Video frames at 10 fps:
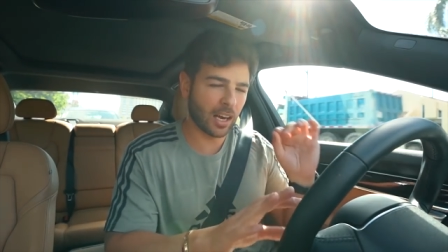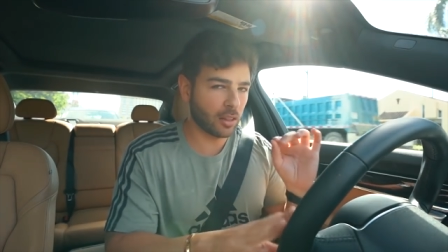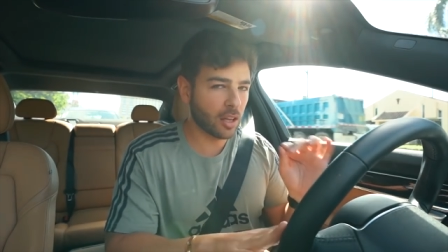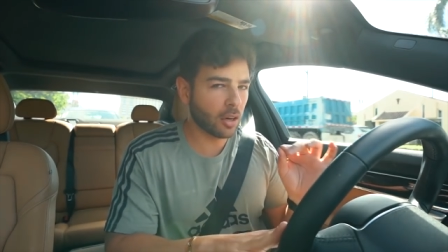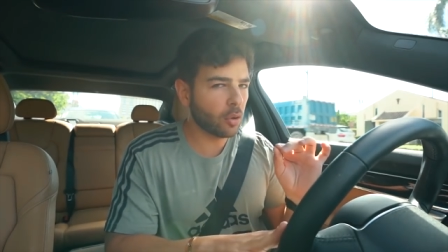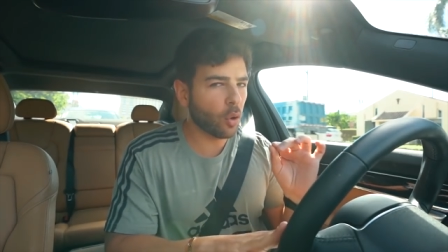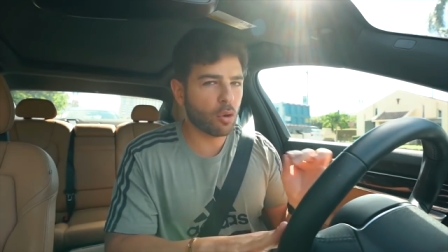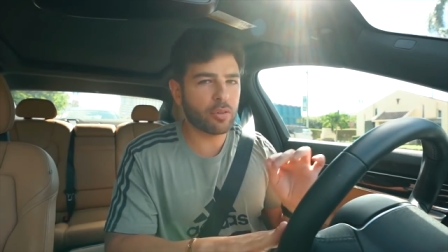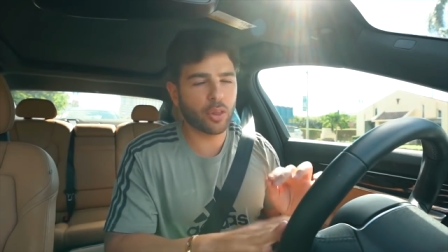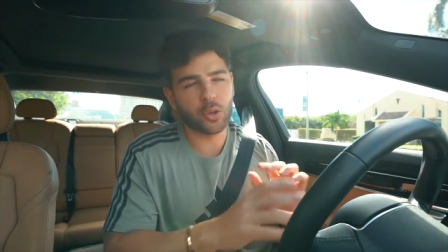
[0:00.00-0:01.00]
at a little
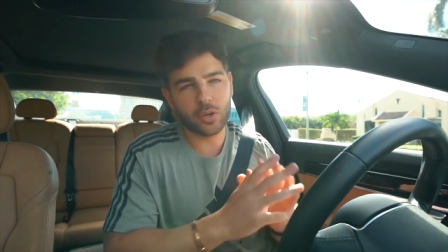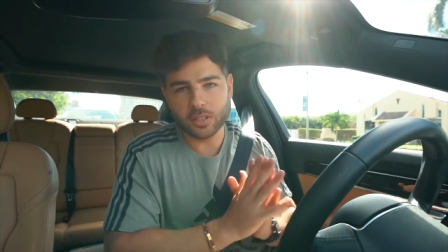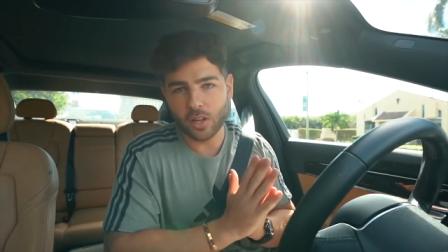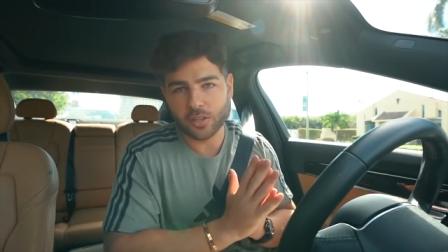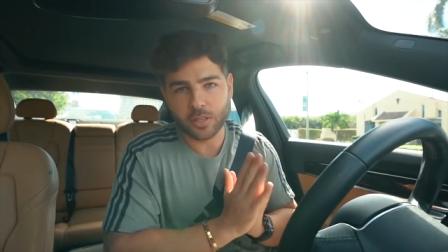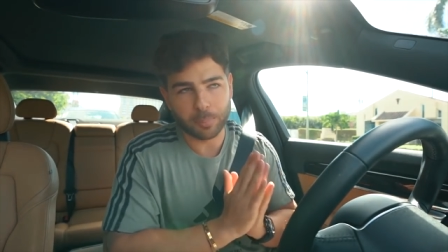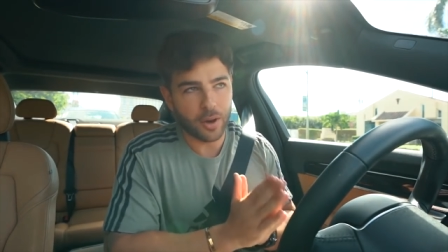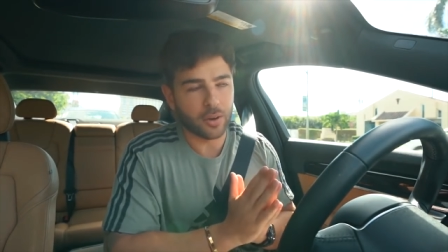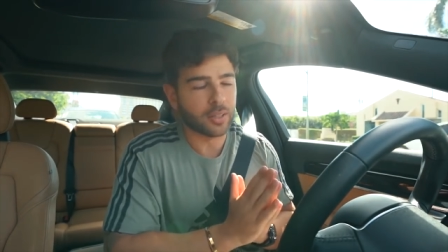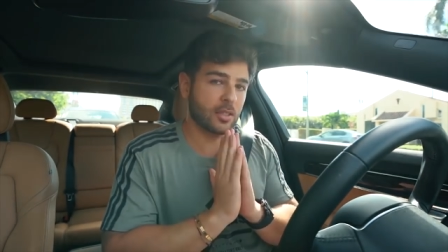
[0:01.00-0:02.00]
over thirty dollars a
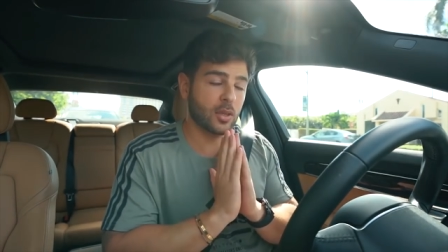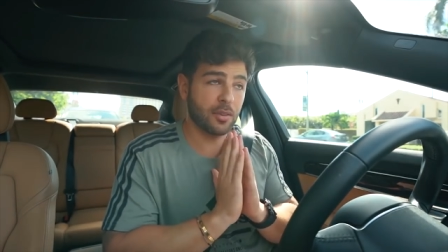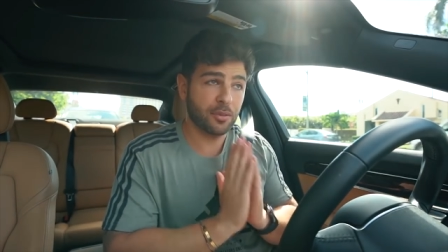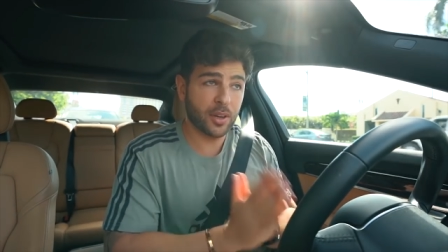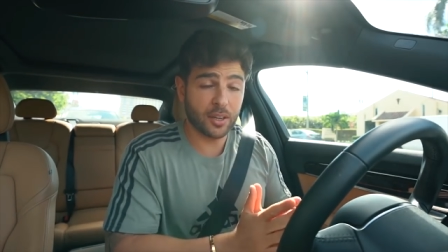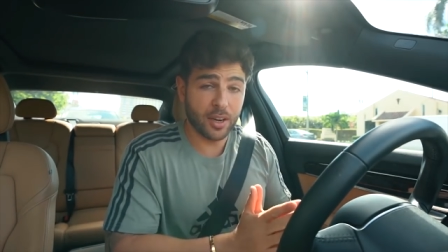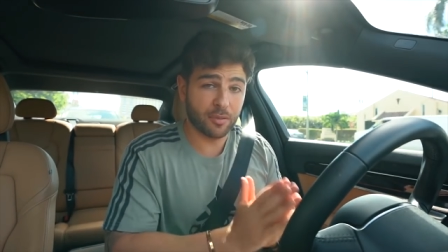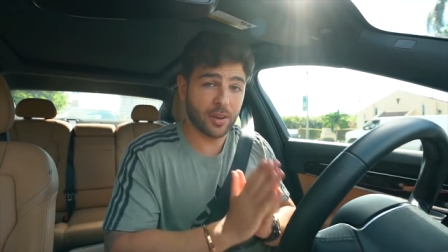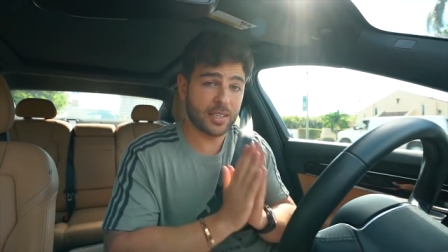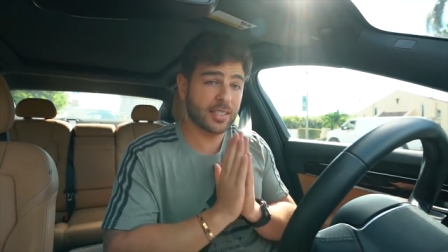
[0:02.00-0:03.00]
pair. So I figured
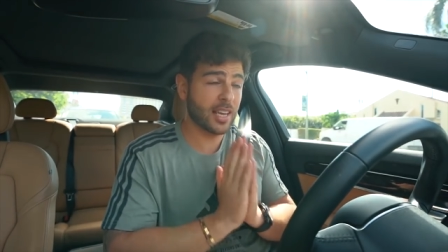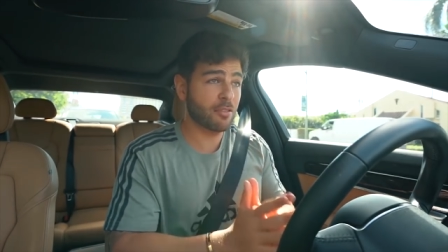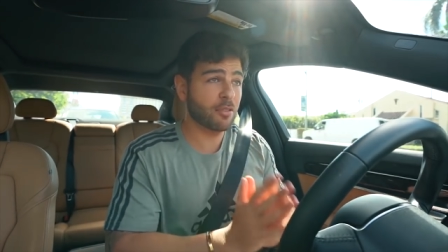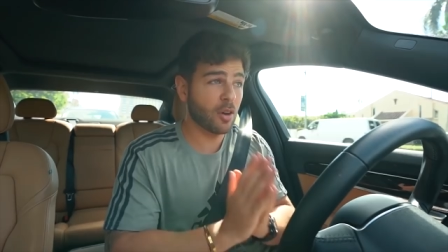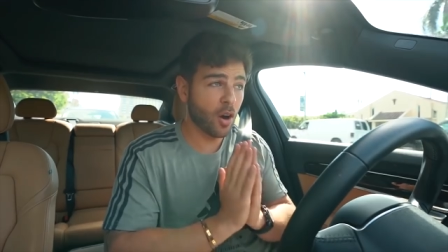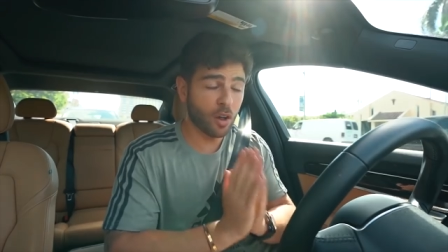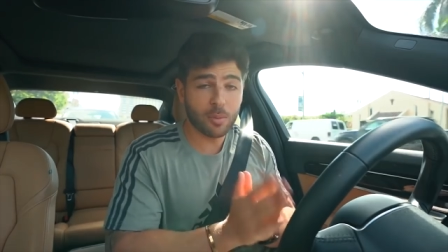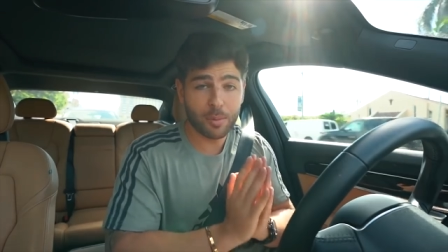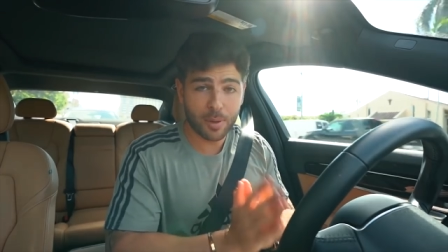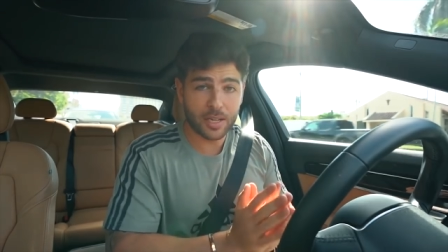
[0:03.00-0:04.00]
if I save all of
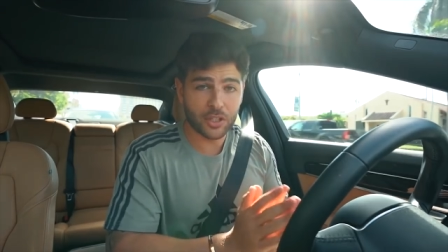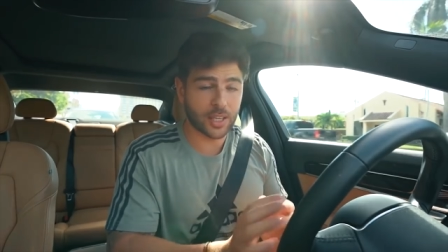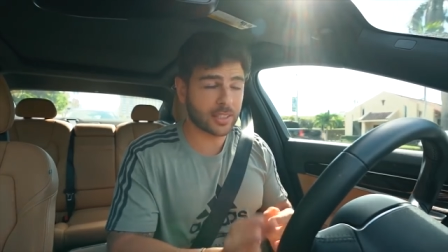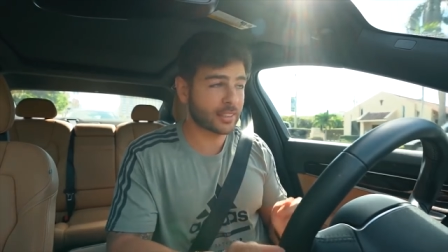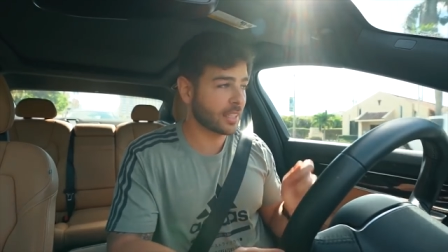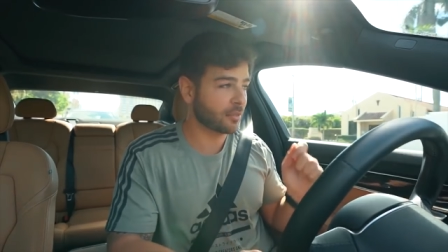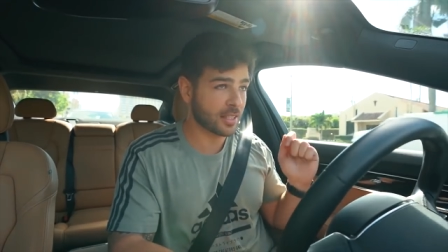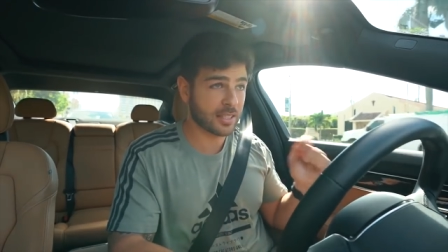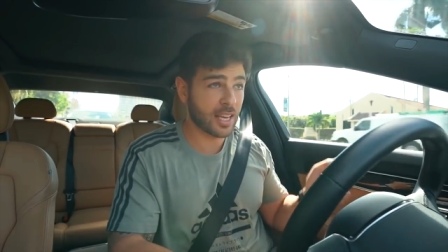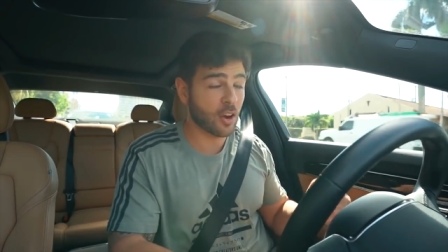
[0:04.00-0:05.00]
my paychecks, if
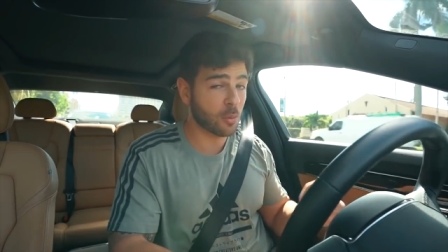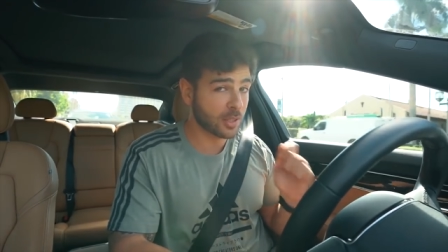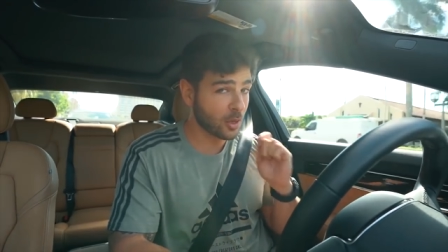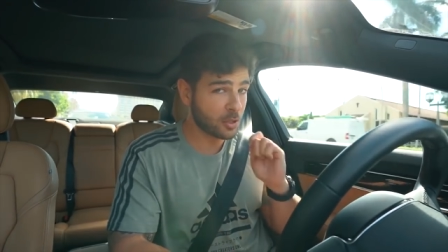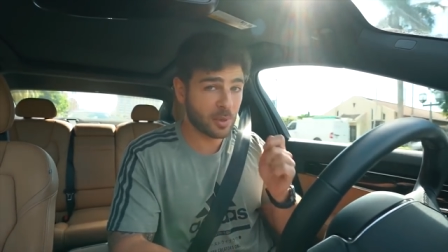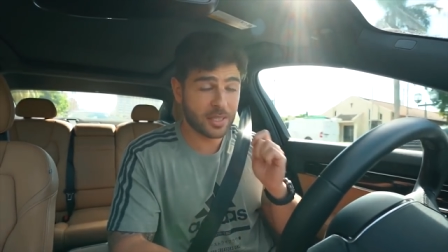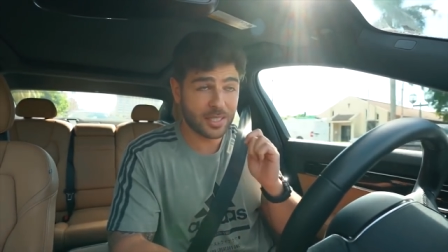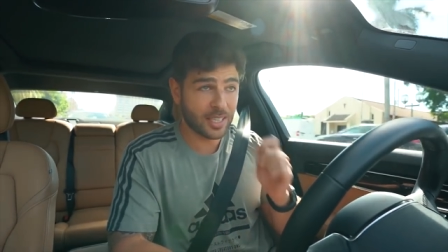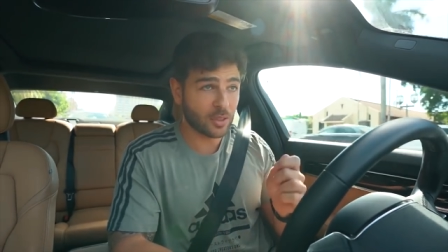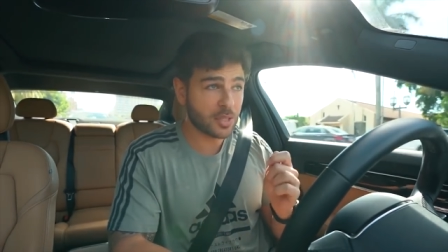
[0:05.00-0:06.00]
I stay home and don't spend a
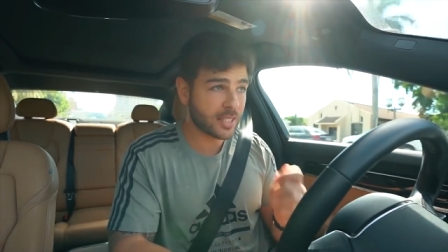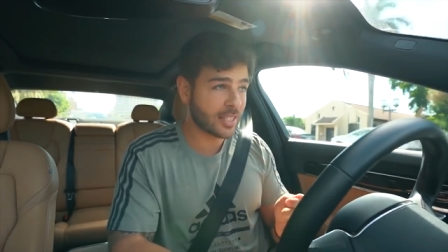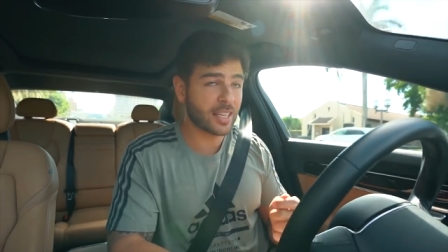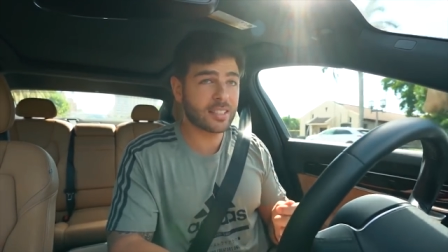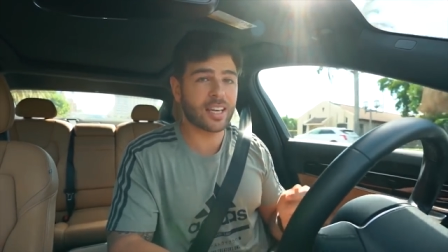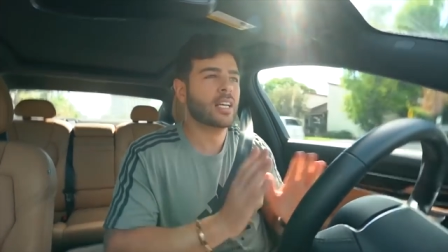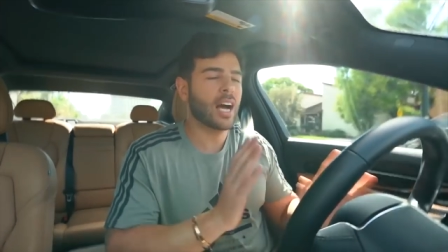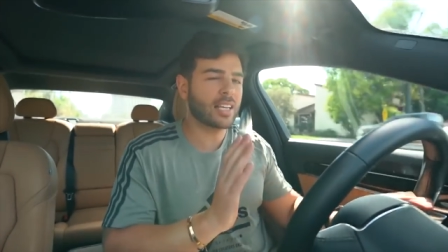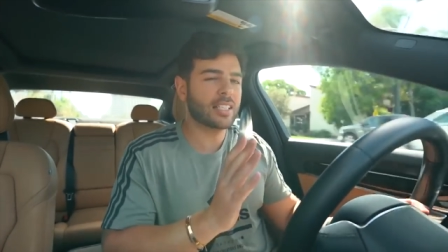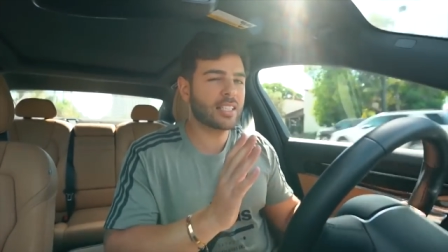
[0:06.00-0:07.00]
single cent,
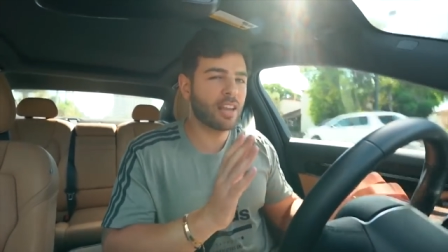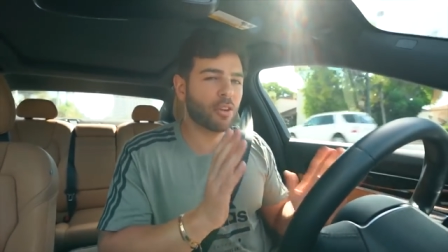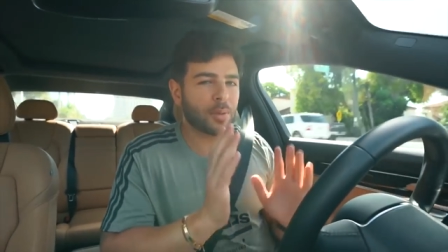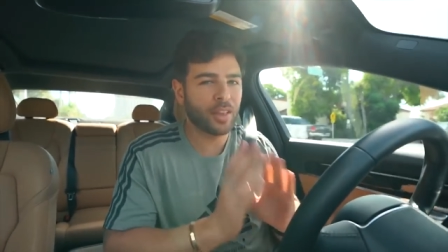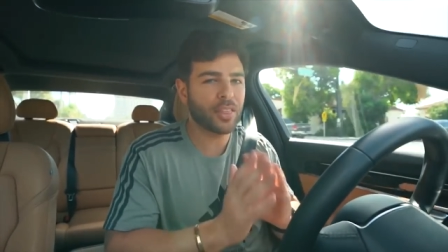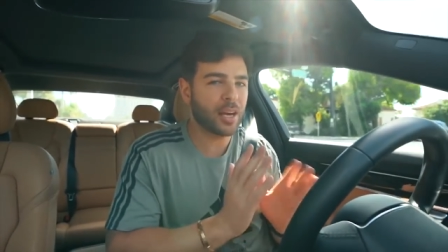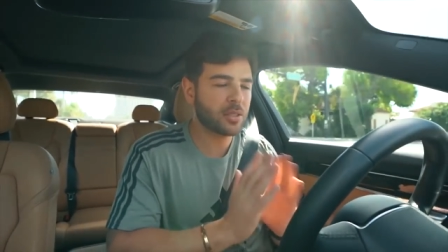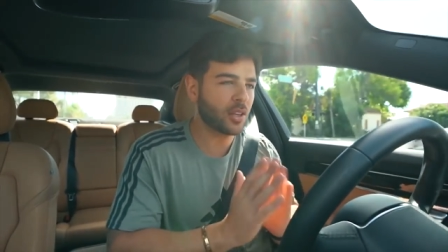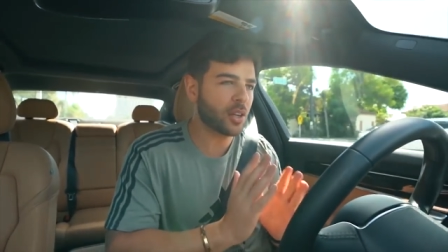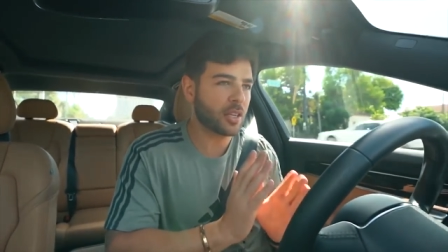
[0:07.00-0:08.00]
I can save up that a
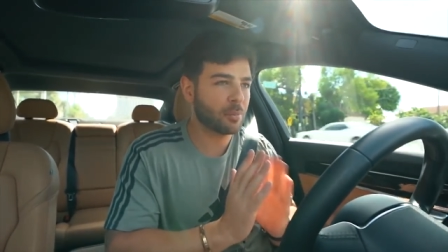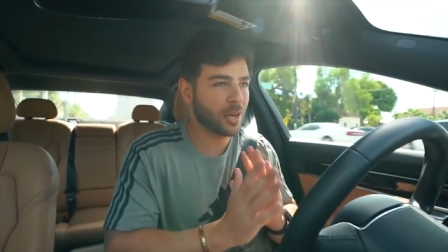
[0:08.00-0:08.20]
thousand dollars in